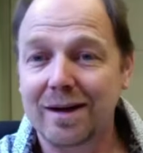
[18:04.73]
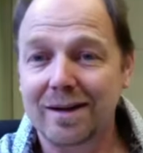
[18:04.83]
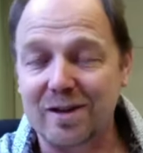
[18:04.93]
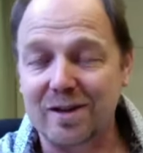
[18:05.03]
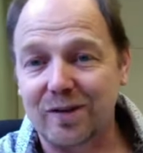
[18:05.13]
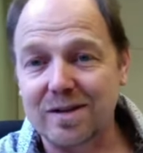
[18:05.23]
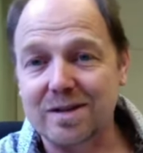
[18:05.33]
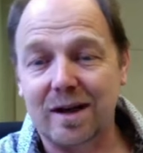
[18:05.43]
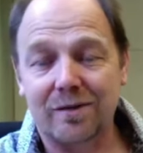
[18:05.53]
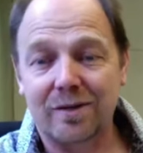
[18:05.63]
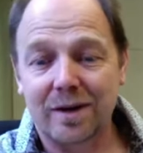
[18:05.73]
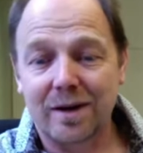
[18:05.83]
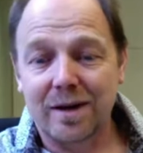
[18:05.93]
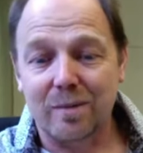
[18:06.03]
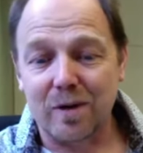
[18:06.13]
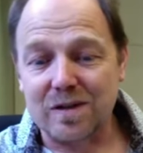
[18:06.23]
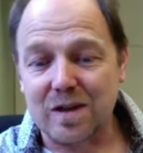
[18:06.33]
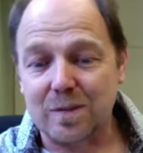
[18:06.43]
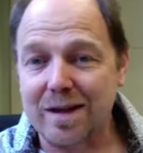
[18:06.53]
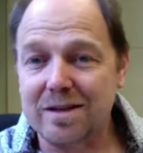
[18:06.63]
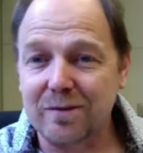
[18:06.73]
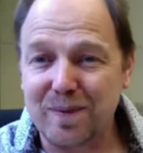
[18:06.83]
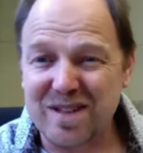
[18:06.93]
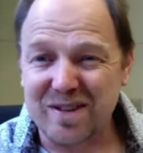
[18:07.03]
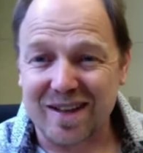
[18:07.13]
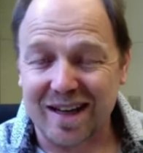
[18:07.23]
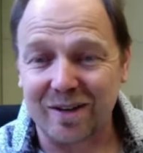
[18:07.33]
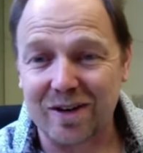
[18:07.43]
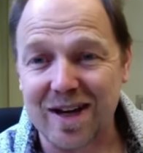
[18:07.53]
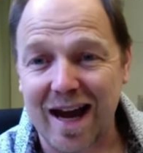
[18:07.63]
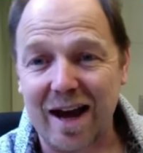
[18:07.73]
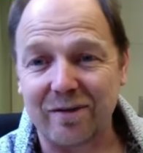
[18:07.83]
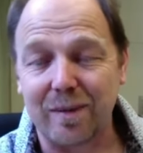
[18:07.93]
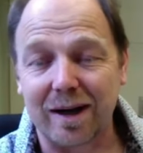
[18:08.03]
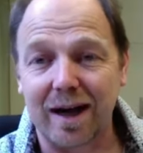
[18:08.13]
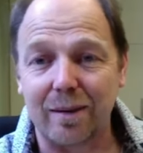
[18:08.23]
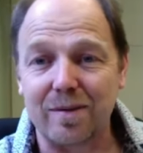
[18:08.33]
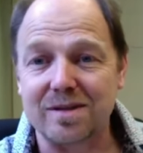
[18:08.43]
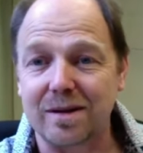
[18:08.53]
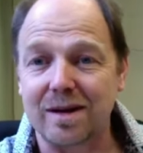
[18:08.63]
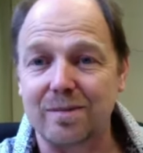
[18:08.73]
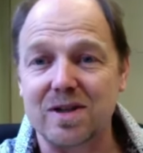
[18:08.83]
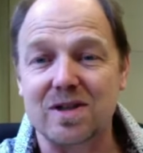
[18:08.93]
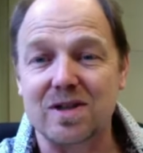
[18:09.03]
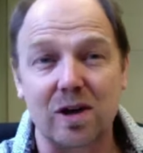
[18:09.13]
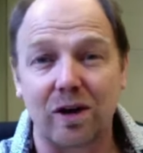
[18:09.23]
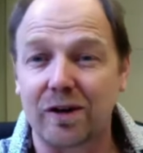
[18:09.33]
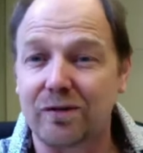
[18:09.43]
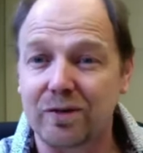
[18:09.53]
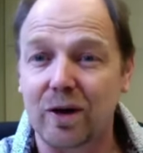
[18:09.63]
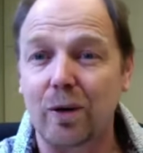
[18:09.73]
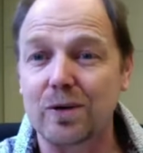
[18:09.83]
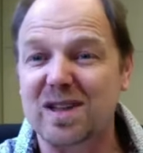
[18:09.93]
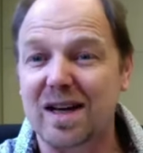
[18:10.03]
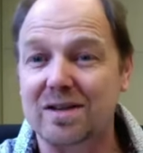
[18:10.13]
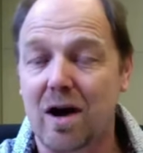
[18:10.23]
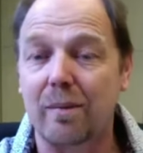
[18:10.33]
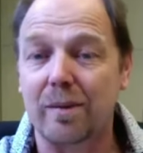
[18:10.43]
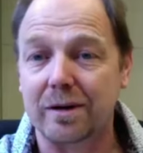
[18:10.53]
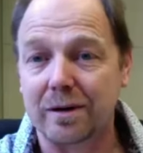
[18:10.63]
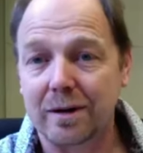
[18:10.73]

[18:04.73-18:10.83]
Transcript: That's fun stuff. The most expensive piece of technology I have in my lab is a, a machine called a flow cytometer.